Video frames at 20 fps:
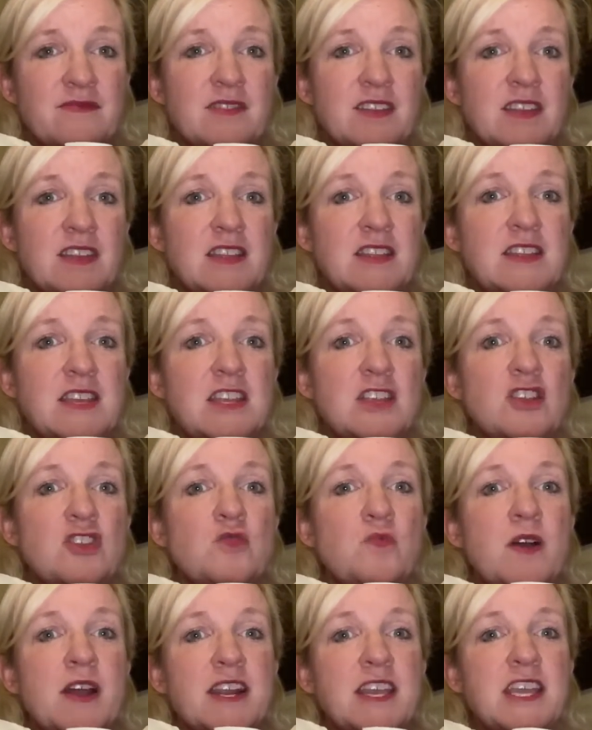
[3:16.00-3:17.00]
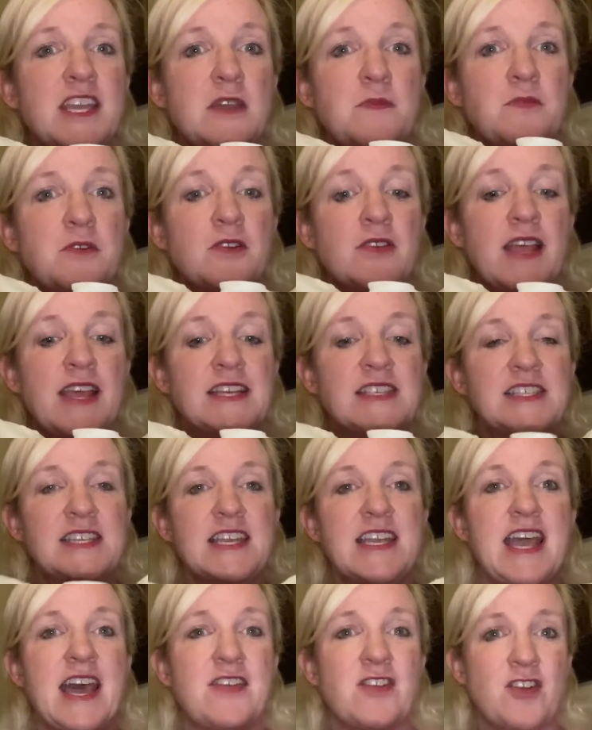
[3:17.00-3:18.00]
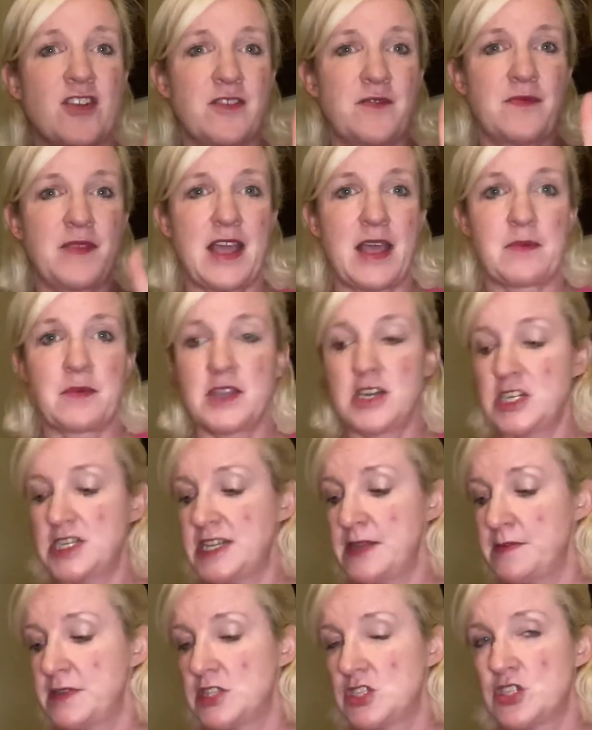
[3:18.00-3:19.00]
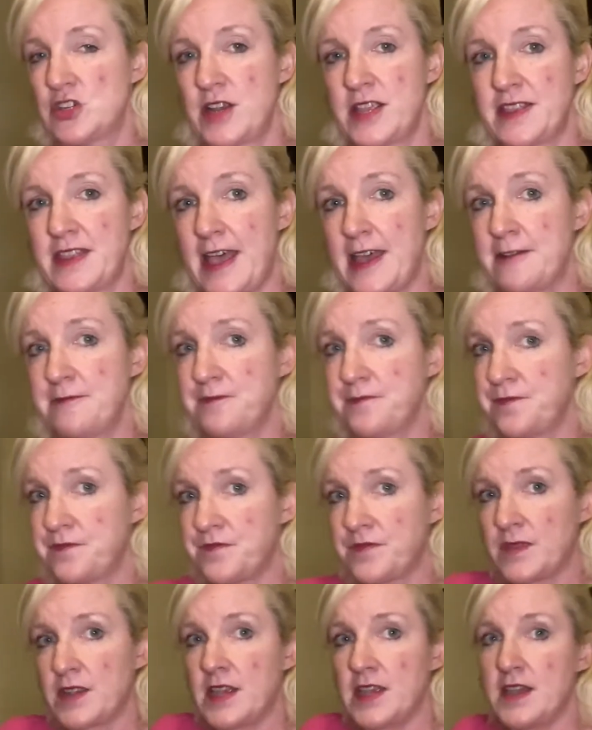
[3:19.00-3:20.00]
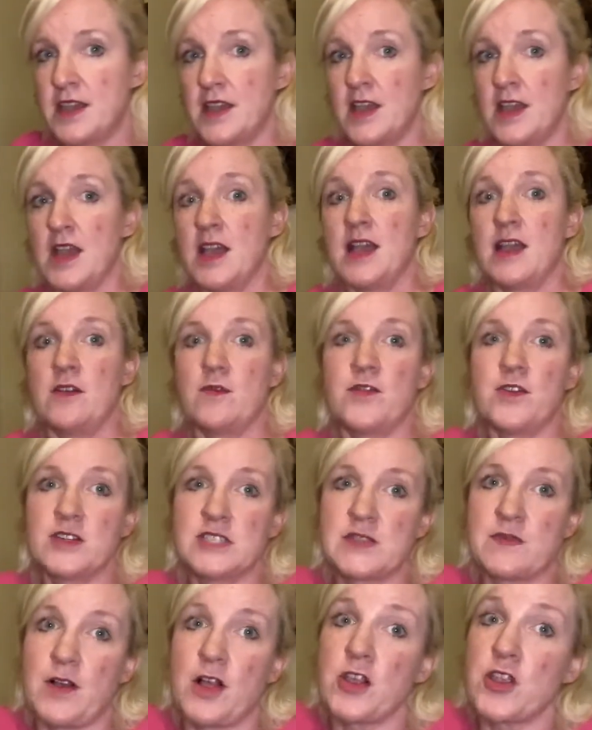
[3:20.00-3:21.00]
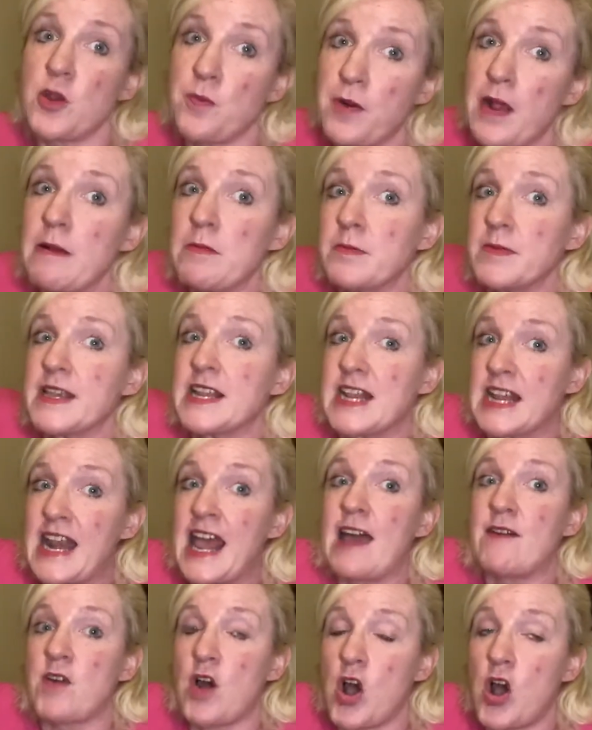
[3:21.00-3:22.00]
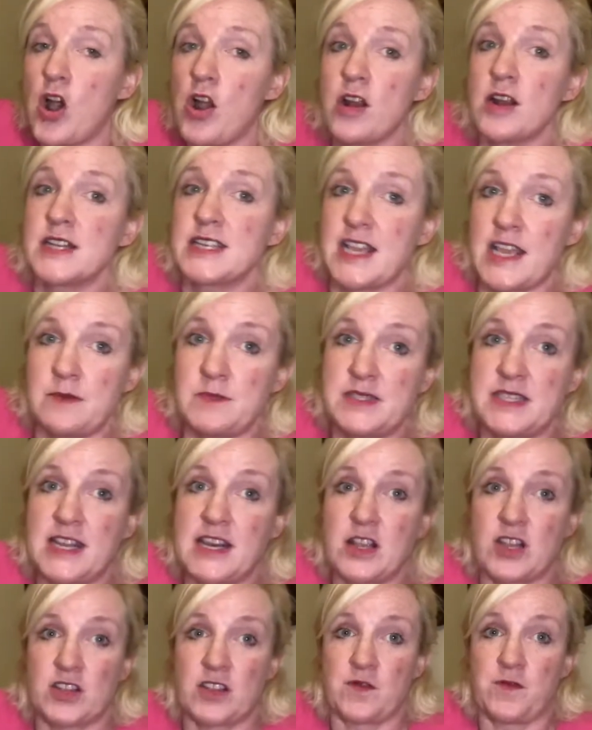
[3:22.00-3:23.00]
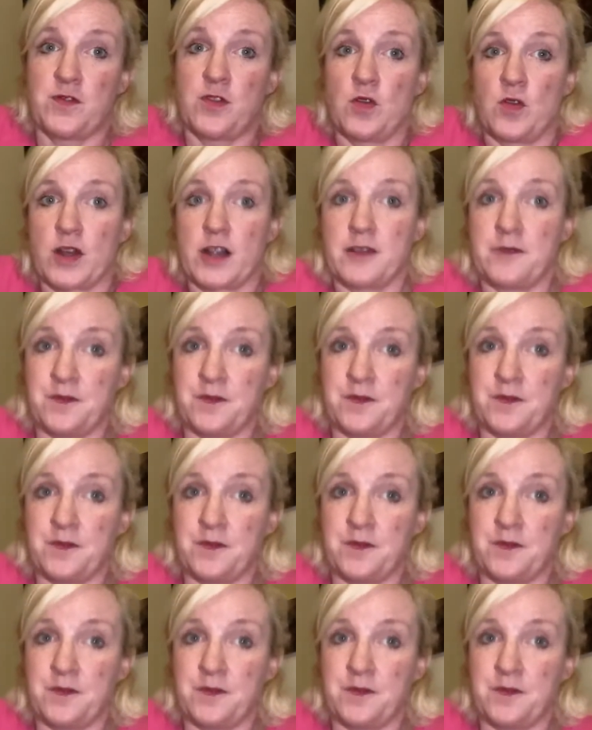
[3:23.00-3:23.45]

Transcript: then you want to keep your legs together. I'm going to demonstrate that. First of all, you're probably going to have a hard time sitting on the floor.